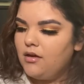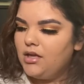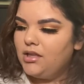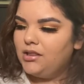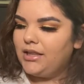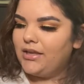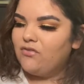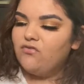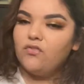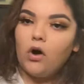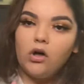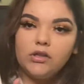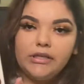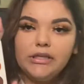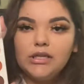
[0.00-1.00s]
like
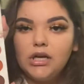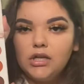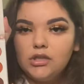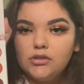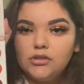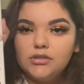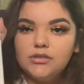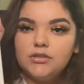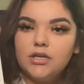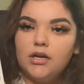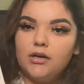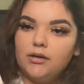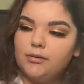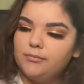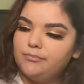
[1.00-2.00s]
folly colors.
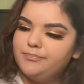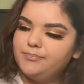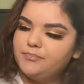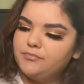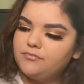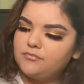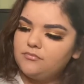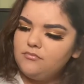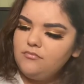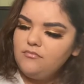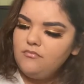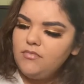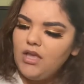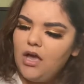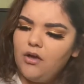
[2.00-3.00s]

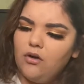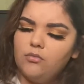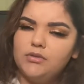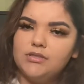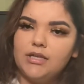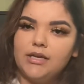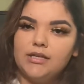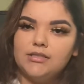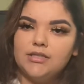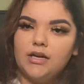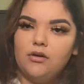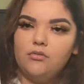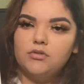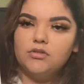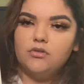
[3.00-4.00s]
I always, like I said,
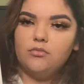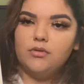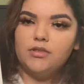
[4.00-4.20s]
I always go with